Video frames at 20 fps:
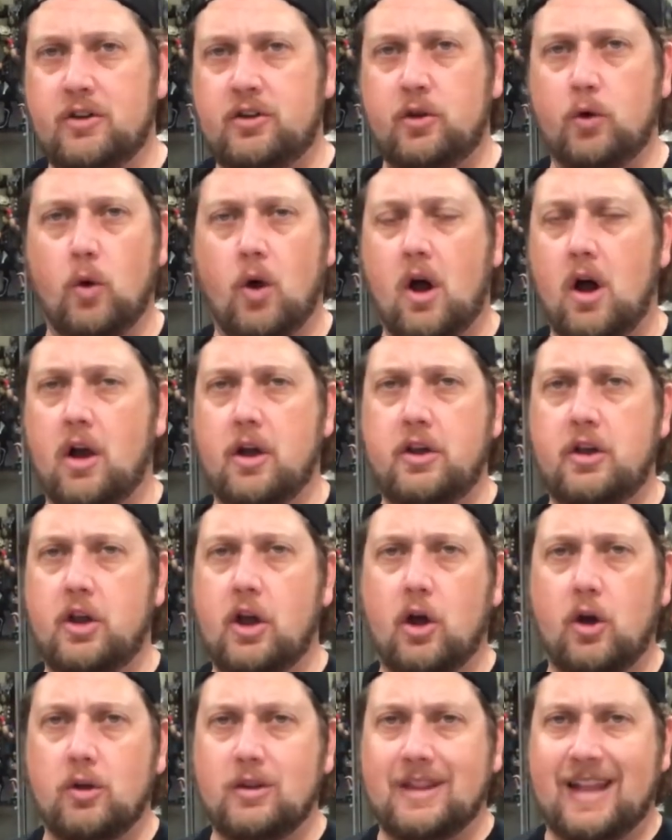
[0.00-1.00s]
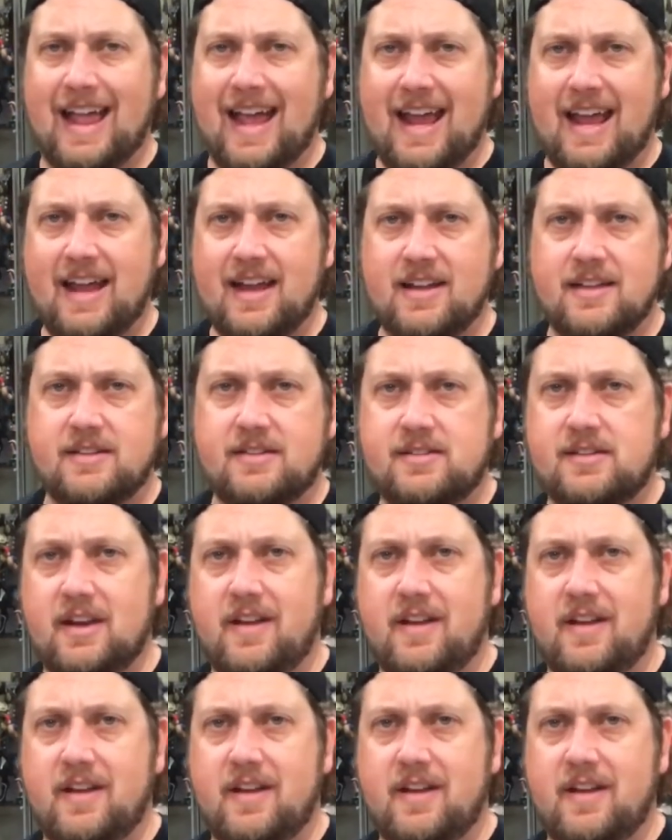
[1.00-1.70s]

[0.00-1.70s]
to unknown lands,